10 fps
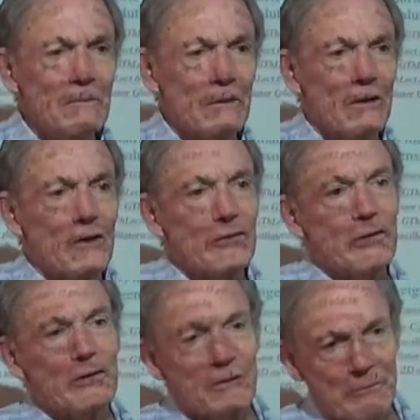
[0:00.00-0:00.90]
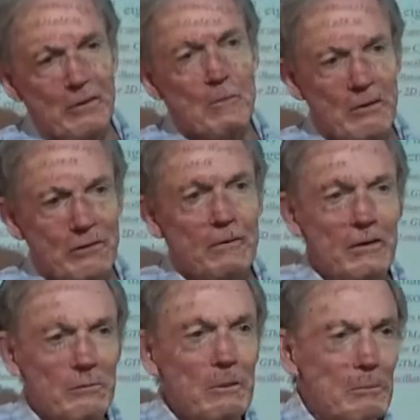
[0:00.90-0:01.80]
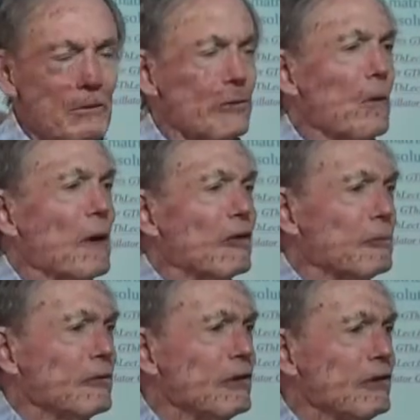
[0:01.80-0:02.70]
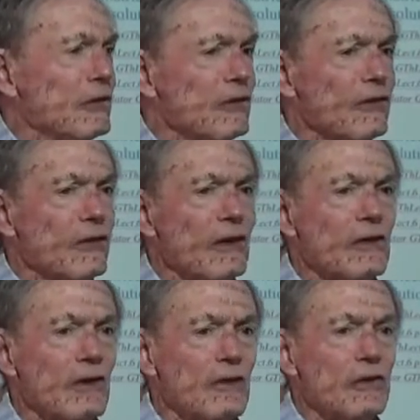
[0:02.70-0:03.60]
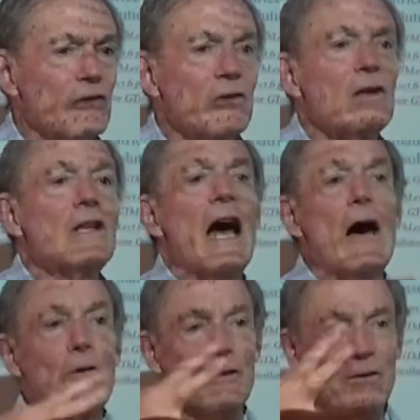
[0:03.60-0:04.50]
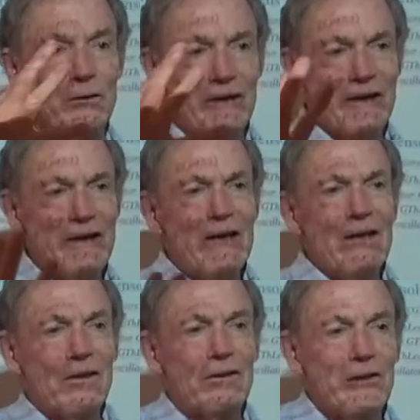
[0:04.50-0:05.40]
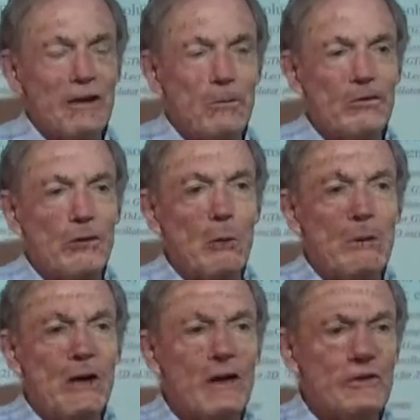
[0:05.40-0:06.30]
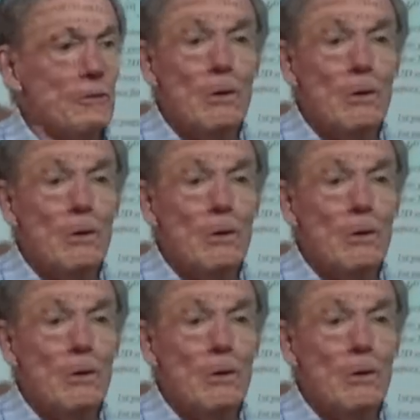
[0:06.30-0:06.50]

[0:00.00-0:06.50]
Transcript: but also there are a bunch of other people that were mathematicians that uh, just clouded the, the thing with terminology.